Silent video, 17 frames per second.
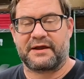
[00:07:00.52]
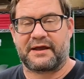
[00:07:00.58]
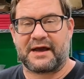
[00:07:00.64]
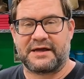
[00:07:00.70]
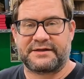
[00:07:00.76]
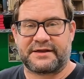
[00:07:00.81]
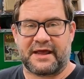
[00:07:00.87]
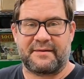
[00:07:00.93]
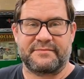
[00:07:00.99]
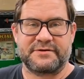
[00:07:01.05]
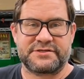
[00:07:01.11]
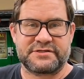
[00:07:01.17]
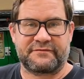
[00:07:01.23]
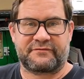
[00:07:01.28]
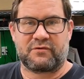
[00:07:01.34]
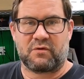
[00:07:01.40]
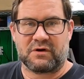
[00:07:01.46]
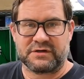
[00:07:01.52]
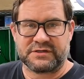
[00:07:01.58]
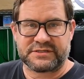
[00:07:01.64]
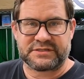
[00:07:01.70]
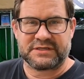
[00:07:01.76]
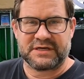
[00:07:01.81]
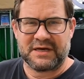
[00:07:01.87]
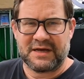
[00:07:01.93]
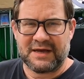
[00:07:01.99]
then it got damaged of
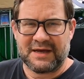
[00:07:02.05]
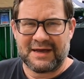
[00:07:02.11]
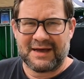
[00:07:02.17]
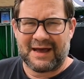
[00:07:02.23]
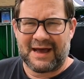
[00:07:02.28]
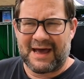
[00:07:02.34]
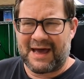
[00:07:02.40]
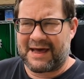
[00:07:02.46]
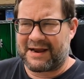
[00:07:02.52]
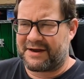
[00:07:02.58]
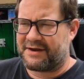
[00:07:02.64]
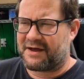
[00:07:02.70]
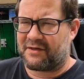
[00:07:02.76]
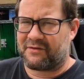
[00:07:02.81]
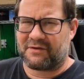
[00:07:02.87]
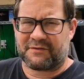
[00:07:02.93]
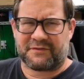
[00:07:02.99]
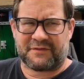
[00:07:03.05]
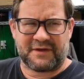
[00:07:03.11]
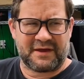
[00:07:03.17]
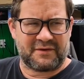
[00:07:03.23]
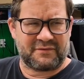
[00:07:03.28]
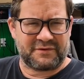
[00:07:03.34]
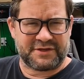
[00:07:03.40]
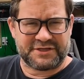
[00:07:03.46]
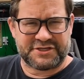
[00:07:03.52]
course i had another
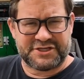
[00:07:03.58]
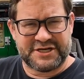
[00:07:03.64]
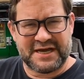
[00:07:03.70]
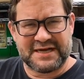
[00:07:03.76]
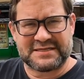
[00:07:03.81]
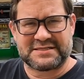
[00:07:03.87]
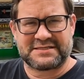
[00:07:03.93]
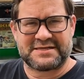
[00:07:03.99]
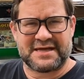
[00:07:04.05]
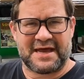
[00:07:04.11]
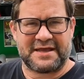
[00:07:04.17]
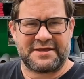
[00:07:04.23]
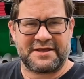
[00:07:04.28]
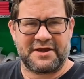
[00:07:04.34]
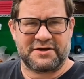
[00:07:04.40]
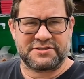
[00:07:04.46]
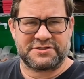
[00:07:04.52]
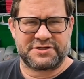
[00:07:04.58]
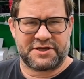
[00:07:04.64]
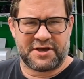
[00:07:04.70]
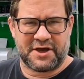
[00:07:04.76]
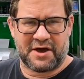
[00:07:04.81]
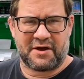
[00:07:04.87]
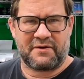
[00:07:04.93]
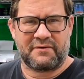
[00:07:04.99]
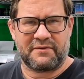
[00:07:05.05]
thing with a chess set years
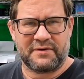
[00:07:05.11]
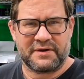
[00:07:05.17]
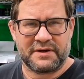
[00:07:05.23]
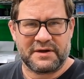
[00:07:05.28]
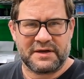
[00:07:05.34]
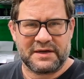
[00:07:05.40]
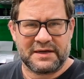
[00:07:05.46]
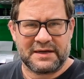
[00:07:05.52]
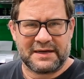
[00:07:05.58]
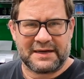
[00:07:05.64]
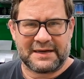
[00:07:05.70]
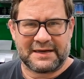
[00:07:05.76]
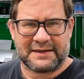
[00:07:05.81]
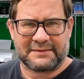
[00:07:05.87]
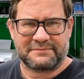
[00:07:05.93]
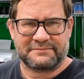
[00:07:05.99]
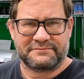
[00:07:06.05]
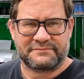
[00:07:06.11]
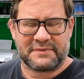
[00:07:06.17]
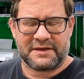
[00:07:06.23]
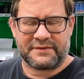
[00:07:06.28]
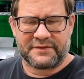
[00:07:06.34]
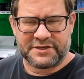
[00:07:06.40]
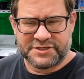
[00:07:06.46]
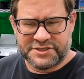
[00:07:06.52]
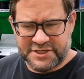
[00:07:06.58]
ago um,
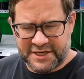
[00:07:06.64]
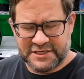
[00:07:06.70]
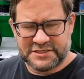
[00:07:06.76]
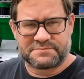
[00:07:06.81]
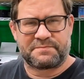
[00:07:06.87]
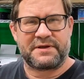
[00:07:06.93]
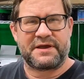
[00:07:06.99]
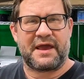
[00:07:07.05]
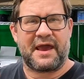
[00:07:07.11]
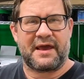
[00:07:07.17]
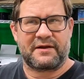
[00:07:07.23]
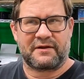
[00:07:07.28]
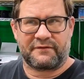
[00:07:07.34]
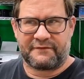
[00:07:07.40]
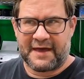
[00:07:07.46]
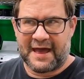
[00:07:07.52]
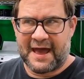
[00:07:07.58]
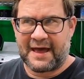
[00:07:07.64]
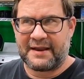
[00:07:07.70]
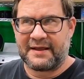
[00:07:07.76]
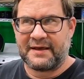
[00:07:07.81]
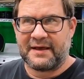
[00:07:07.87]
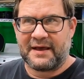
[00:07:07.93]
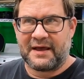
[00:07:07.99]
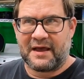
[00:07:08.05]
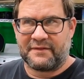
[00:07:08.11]
and then gsp handled that
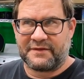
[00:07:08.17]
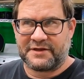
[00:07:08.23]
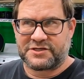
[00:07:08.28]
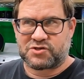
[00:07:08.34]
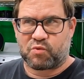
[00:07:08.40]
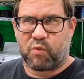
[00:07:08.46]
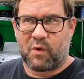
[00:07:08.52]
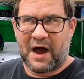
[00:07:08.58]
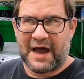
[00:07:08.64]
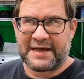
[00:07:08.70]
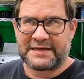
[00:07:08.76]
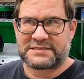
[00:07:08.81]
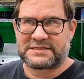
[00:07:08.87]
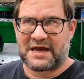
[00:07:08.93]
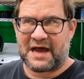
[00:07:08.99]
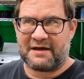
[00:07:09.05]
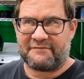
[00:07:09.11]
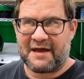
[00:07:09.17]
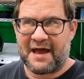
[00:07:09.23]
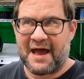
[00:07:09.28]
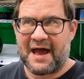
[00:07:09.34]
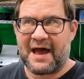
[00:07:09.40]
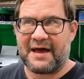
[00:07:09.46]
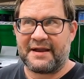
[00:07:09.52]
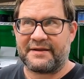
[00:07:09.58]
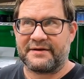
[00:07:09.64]
and then twice i've
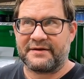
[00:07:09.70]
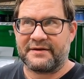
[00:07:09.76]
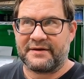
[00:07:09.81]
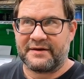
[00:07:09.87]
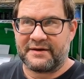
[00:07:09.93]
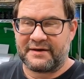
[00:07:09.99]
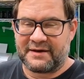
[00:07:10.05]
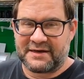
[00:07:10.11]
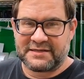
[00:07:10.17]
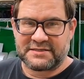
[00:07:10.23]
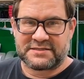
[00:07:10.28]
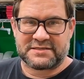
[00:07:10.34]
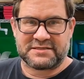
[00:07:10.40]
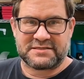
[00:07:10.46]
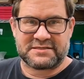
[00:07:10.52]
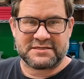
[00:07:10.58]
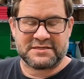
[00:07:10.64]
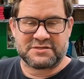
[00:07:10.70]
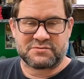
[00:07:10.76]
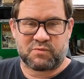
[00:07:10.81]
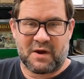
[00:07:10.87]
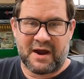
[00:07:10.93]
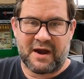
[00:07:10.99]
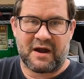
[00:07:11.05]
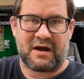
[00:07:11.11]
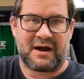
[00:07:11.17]
had instances
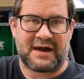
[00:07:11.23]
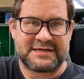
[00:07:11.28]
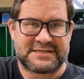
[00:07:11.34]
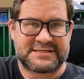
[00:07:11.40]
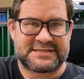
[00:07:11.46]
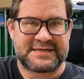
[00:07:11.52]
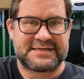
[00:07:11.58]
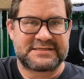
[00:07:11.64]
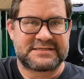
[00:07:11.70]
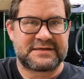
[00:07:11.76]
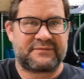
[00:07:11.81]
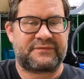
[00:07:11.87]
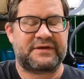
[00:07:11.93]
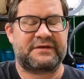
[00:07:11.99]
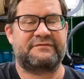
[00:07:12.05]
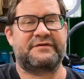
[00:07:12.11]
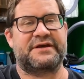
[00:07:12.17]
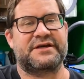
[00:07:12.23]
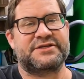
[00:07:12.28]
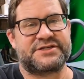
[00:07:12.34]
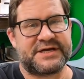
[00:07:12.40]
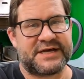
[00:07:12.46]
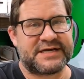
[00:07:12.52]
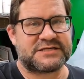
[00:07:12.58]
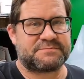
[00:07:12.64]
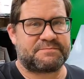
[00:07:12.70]
where i sent something via
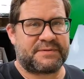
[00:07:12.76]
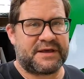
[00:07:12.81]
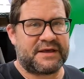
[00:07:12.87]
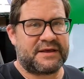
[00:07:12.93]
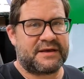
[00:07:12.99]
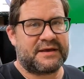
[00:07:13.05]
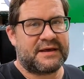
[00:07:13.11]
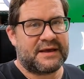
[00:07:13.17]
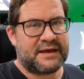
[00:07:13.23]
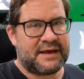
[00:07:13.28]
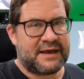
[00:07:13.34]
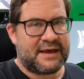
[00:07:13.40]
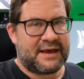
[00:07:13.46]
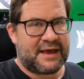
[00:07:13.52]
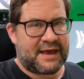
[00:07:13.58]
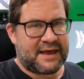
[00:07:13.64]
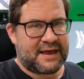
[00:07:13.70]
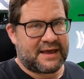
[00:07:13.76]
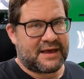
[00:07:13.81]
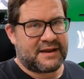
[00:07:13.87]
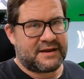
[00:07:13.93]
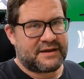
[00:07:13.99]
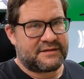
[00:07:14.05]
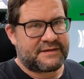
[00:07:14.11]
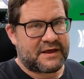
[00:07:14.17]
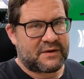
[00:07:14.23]
gsp
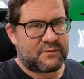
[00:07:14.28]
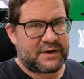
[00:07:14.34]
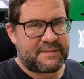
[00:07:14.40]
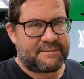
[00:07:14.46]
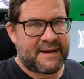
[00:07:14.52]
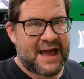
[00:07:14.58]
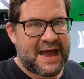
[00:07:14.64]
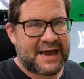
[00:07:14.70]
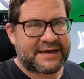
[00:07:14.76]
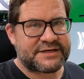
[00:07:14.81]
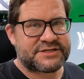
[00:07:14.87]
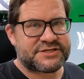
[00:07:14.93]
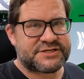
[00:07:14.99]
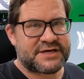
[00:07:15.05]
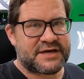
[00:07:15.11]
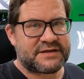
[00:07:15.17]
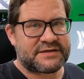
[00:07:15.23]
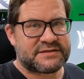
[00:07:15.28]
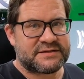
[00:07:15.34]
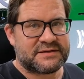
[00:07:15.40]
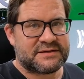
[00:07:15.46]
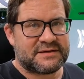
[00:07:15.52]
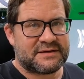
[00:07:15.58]
and they repackaged it